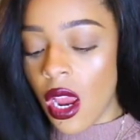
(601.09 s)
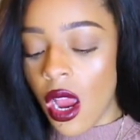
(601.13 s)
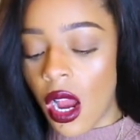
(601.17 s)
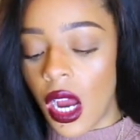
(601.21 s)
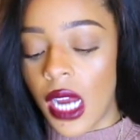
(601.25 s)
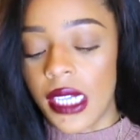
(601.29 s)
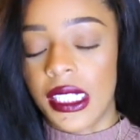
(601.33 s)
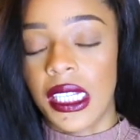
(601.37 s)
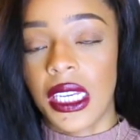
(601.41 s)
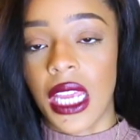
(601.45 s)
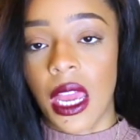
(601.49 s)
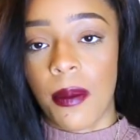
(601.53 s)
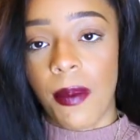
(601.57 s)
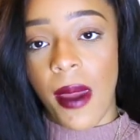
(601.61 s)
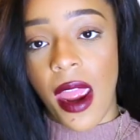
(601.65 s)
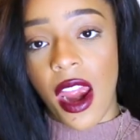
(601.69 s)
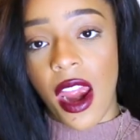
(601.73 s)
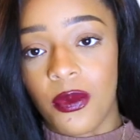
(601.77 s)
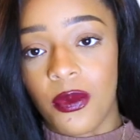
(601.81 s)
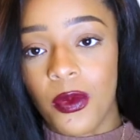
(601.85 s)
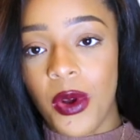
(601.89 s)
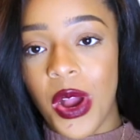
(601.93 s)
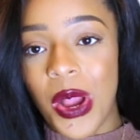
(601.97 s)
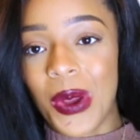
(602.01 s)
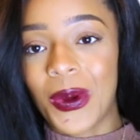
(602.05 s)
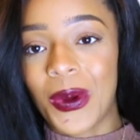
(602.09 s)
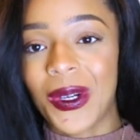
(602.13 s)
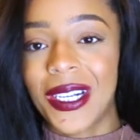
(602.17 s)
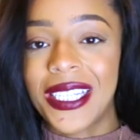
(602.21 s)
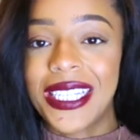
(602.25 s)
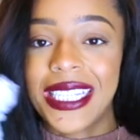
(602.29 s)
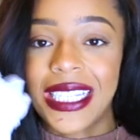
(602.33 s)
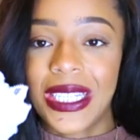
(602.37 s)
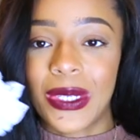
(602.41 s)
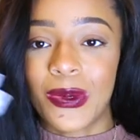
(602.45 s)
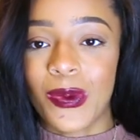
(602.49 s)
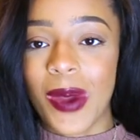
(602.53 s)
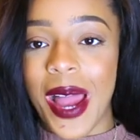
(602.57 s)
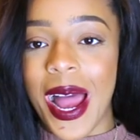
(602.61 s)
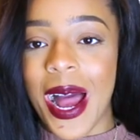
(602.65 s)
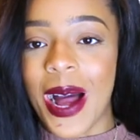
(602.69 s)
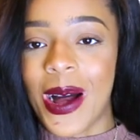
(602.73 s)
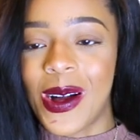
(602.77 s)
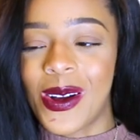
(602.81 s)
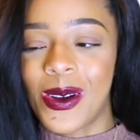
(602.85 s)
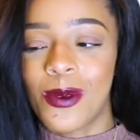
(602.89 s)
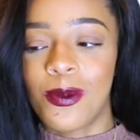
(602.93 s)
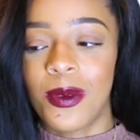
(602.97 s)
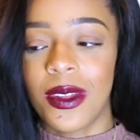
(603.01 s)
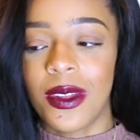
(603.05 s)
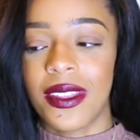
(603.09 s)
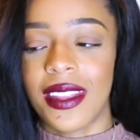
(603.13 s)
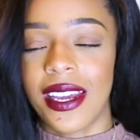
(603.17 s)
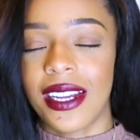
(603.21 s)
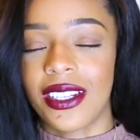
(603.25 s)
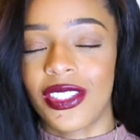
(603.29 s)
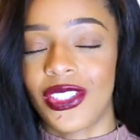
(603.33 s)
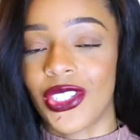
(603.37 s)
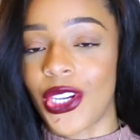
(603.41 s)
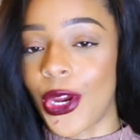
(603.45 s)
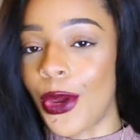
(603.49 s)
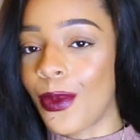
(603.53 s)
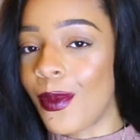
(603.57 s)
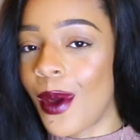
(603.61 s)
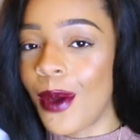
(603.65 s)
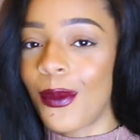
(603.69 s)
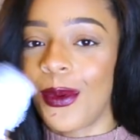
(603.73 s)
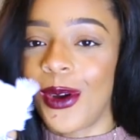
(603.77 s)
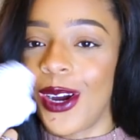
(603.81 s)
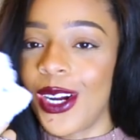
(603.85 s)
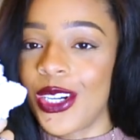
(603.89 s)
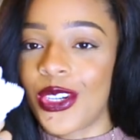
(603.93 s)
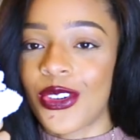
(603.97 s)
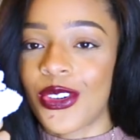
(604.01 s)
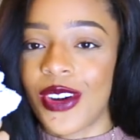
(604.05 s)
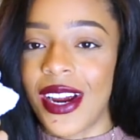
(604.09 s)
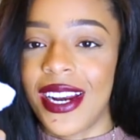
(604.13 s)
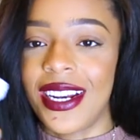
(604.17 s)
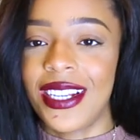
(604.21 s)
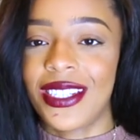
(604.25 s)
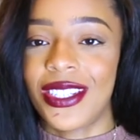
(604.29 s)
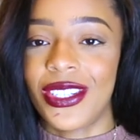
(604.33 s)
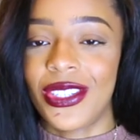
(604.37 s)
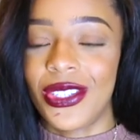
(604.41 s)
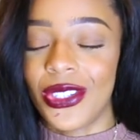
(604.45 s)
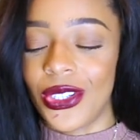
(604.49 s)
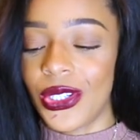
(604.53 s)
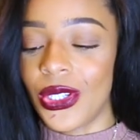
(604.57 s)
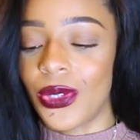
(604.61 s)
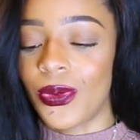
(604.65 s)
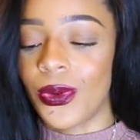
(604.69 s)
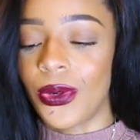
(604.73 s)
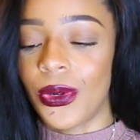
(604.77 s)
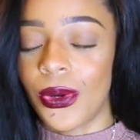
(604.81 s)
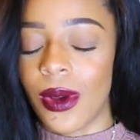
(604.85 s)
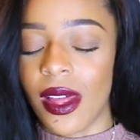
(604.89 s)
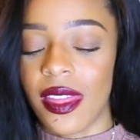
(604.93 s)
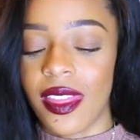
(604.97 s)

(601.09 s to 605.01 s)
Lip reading: I did get a of white ones as well, but they're just going with my white trainers as usual.